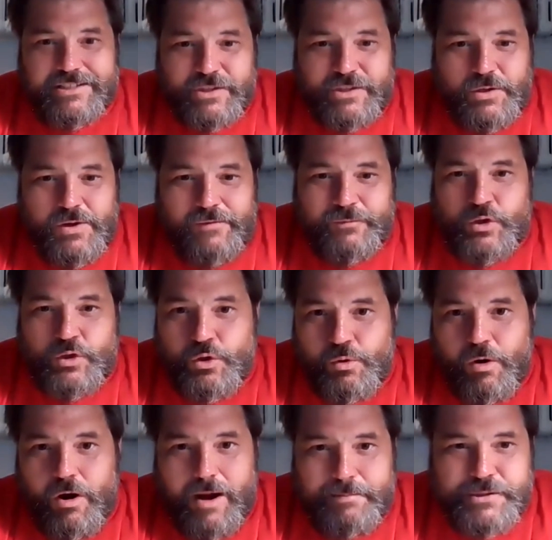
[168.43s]
So you have
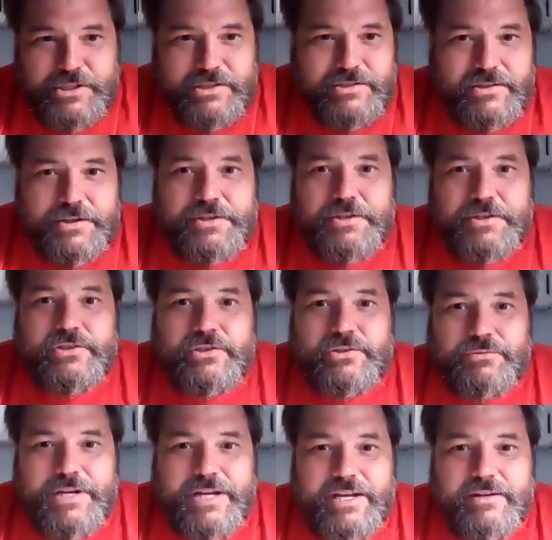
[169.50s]
two options on your
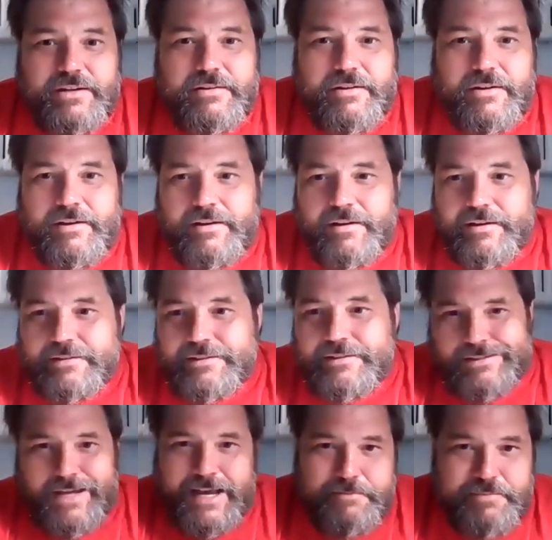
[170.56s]
screen to
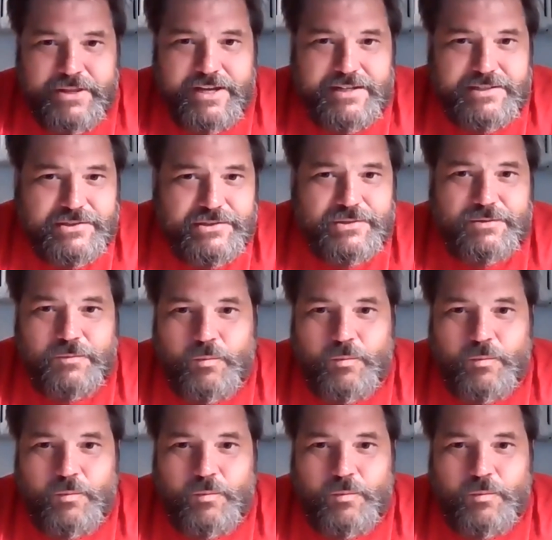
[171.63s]
type things.